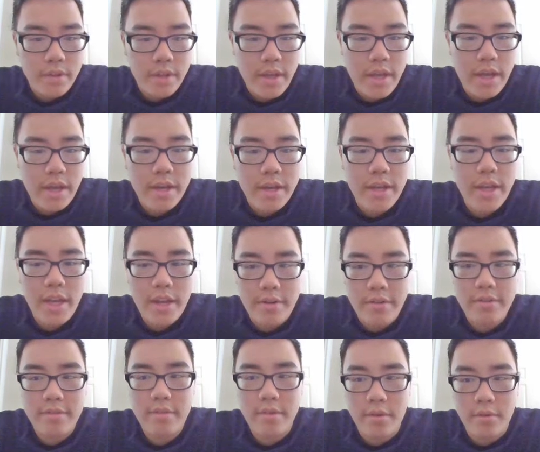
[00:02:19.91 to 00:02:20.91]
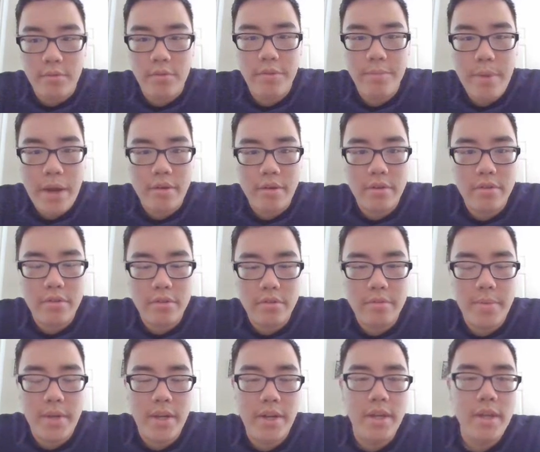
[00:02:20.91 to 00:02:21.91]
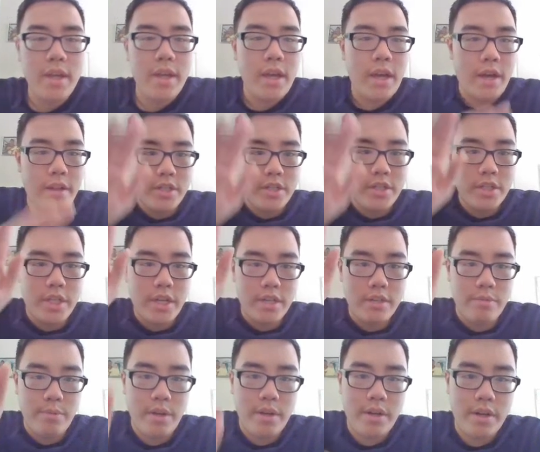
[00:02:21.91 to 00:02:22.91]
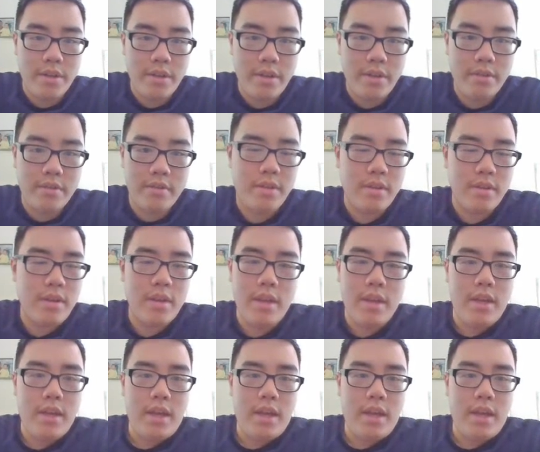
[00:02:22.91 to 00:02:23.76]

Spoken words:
Yeah, again, it's with Powder Toast Man. I'll let you guys read all this,